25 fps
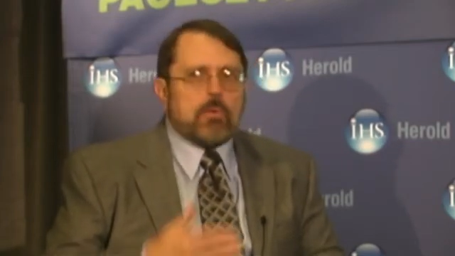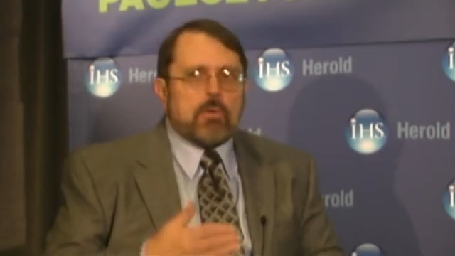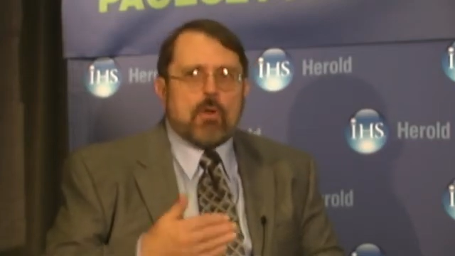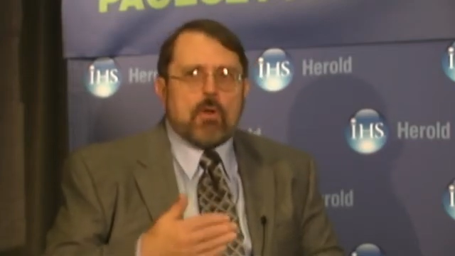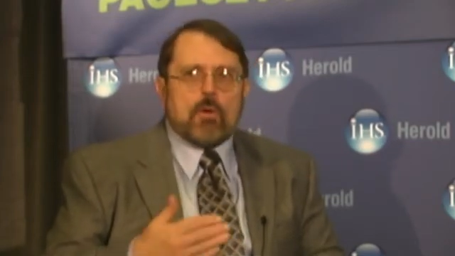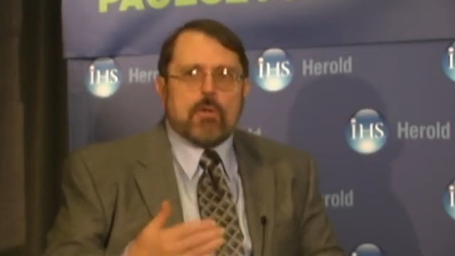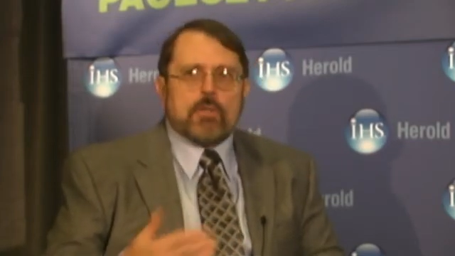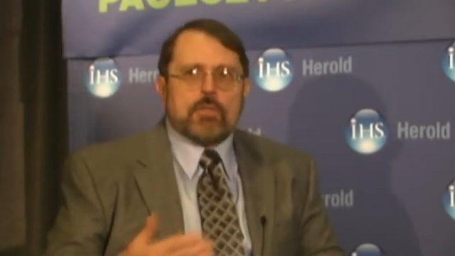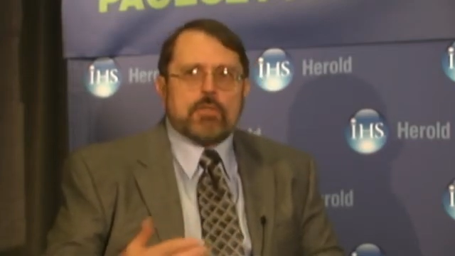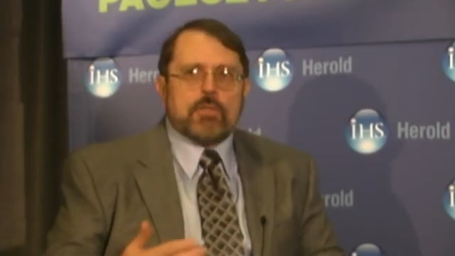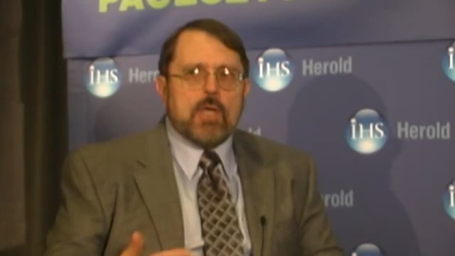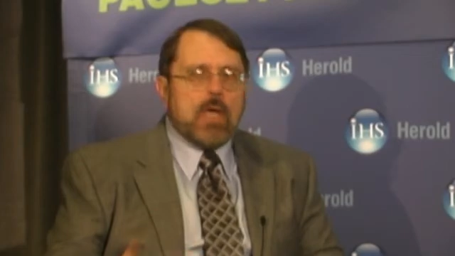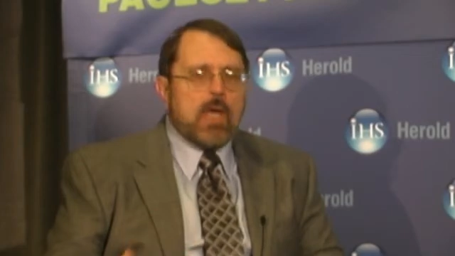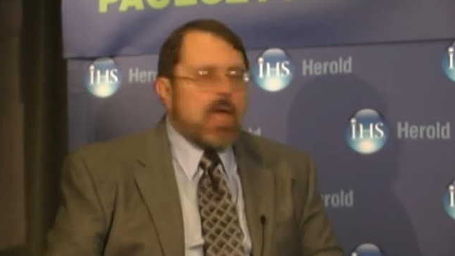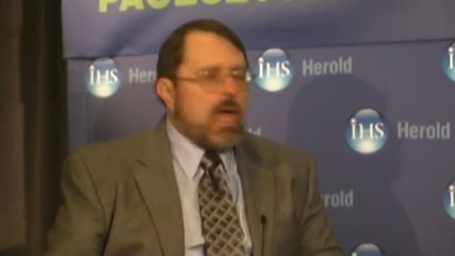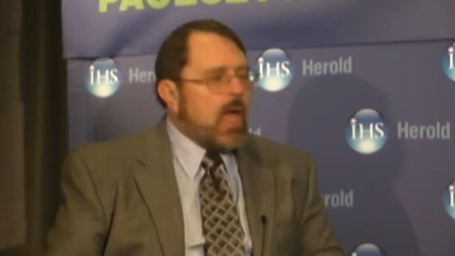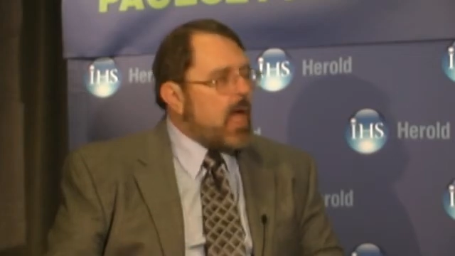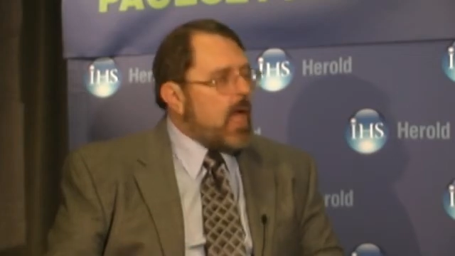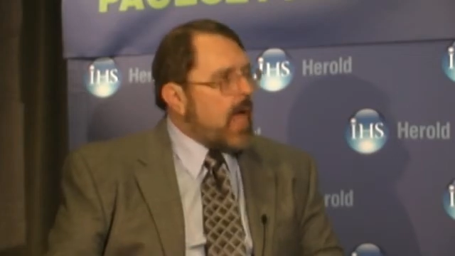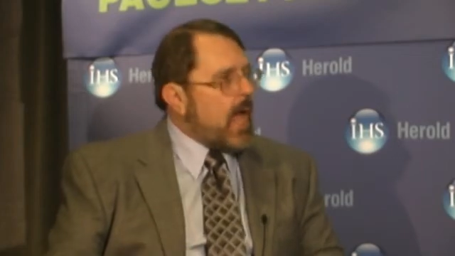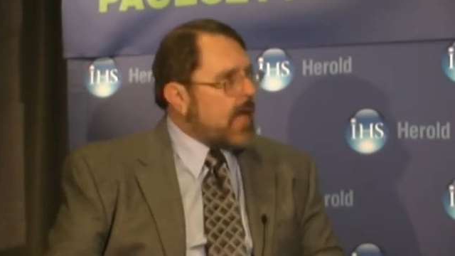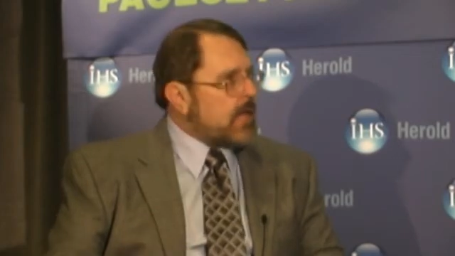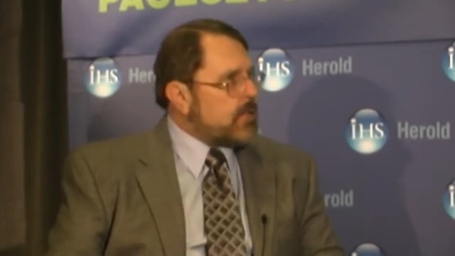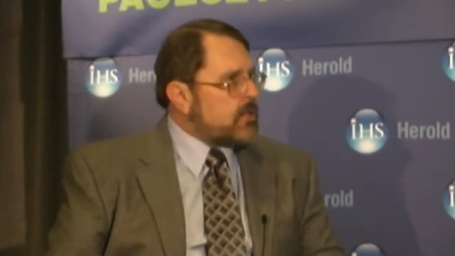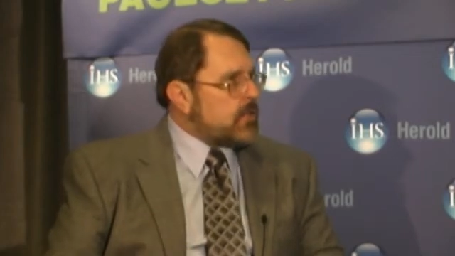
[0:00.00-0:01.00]
We noticed
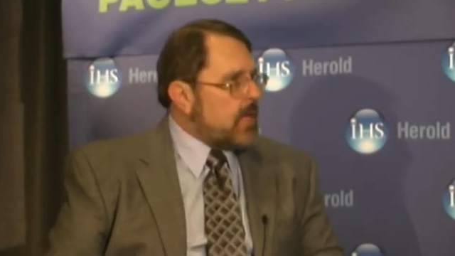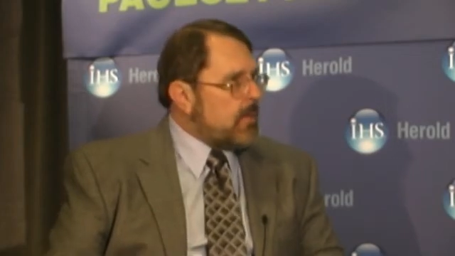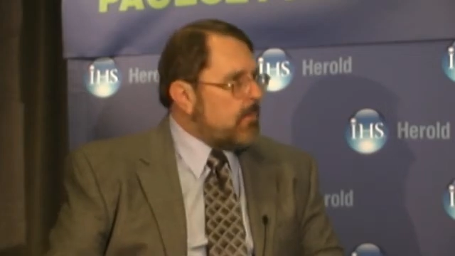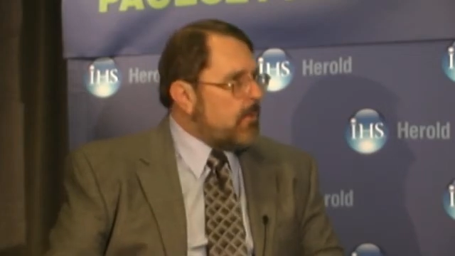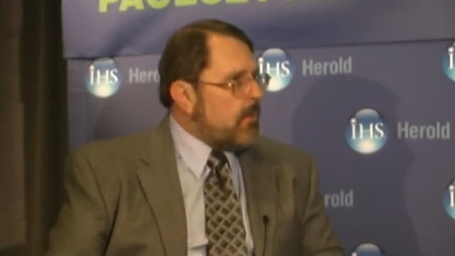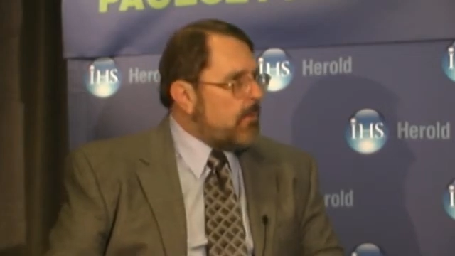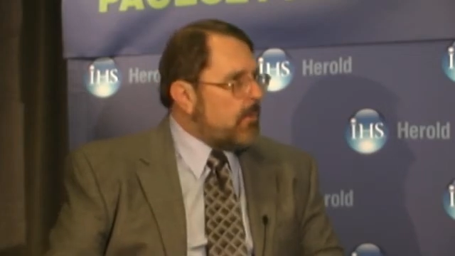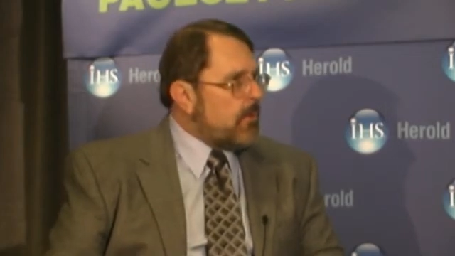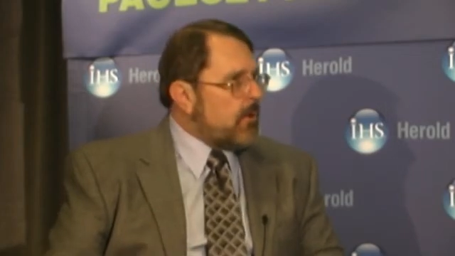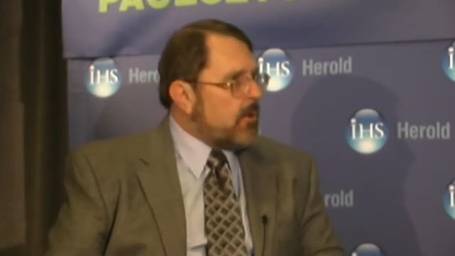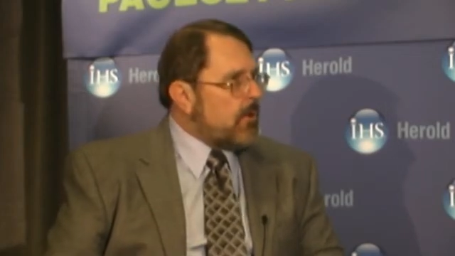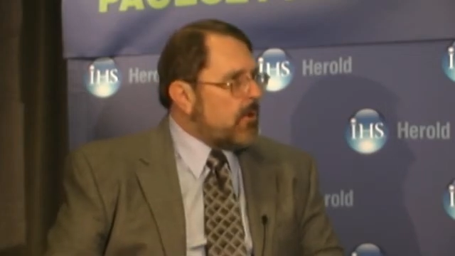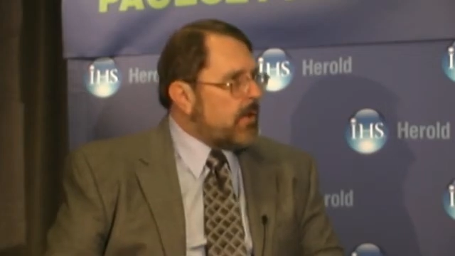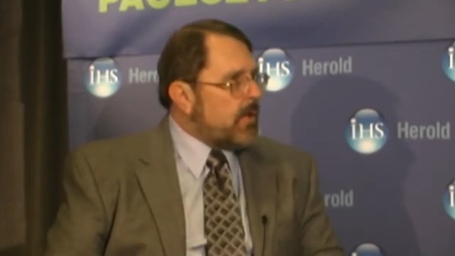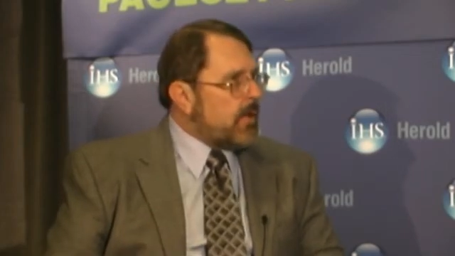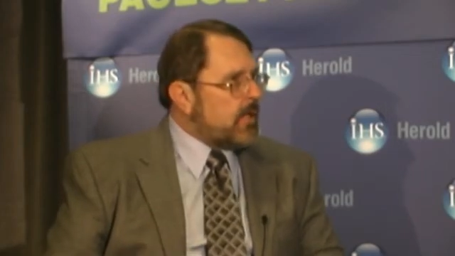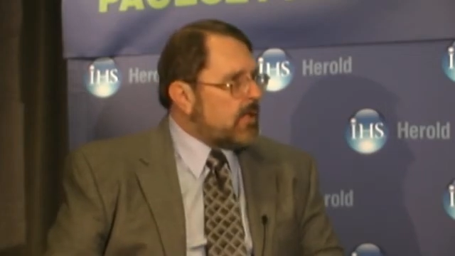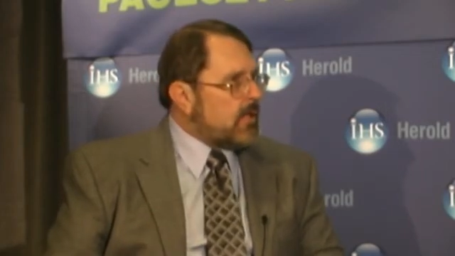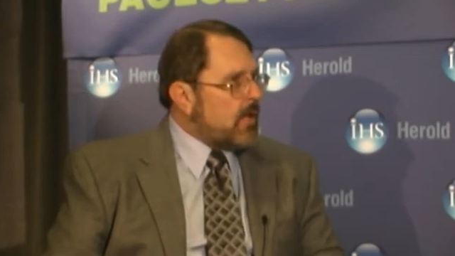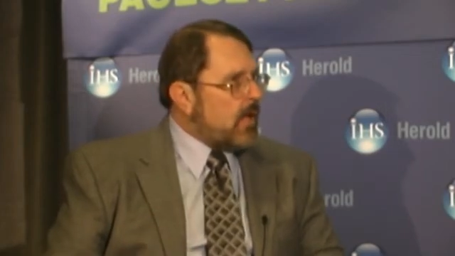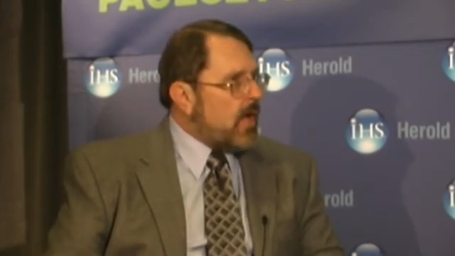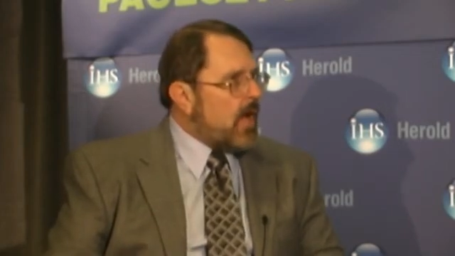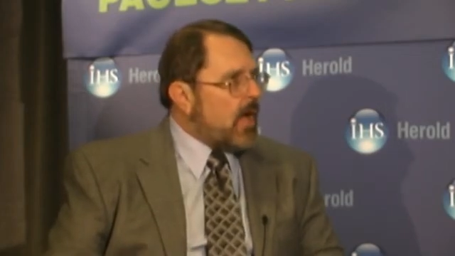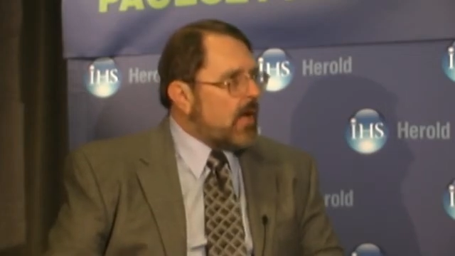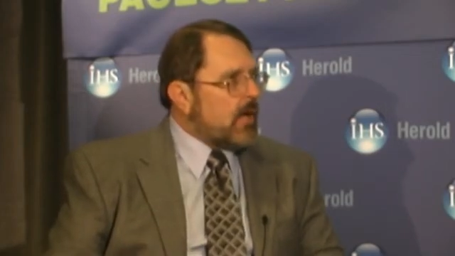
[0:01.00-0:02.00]
ExxonMobil going
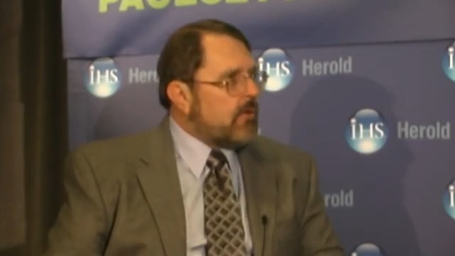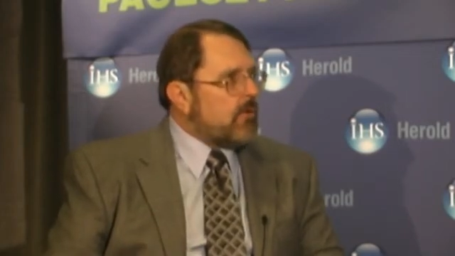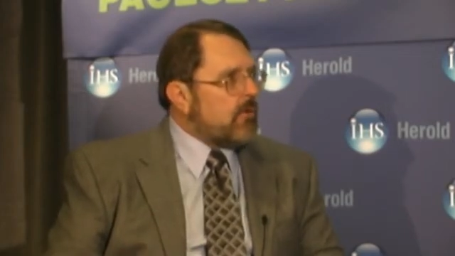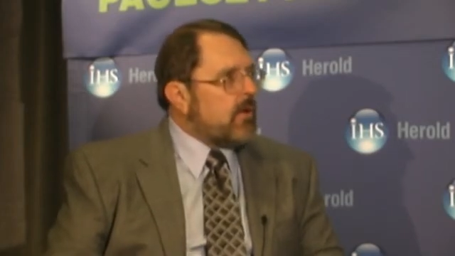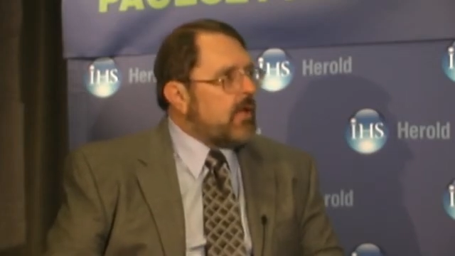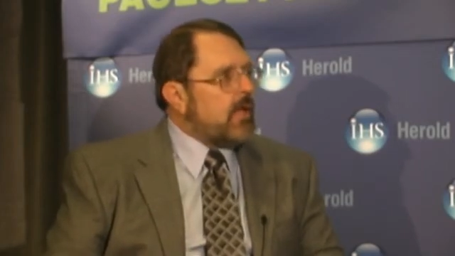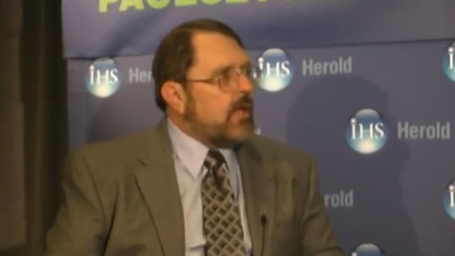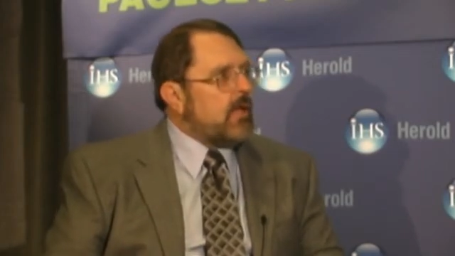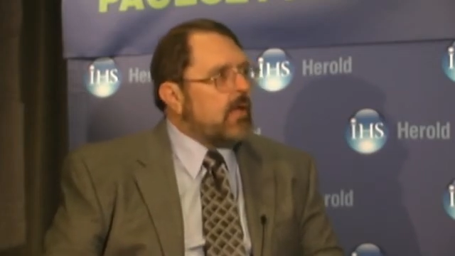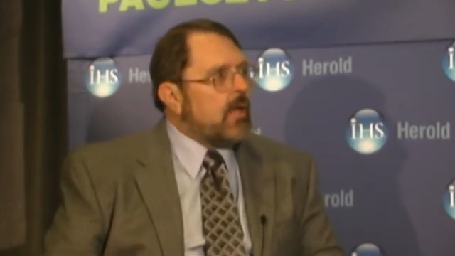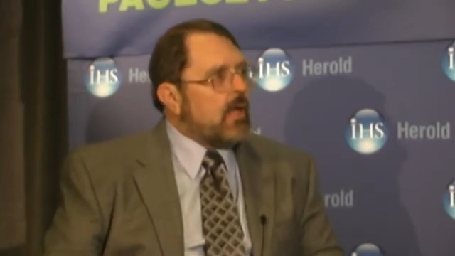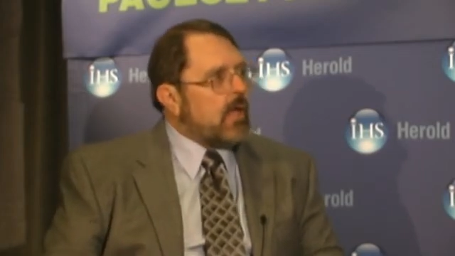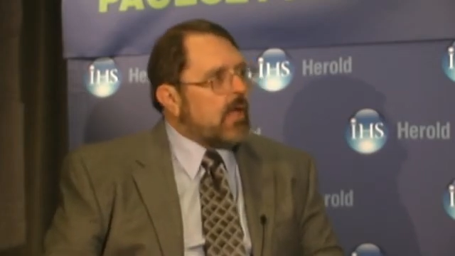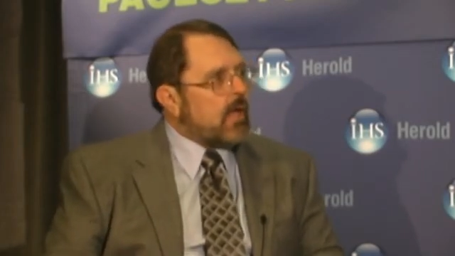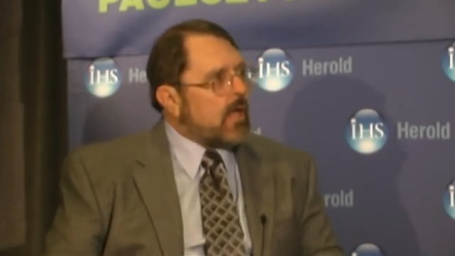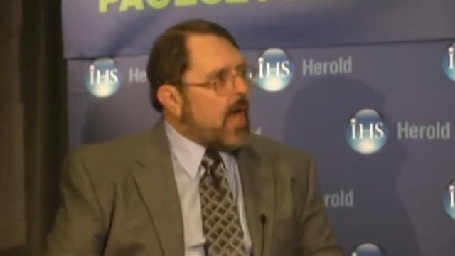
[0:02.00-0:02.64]
into Hungary,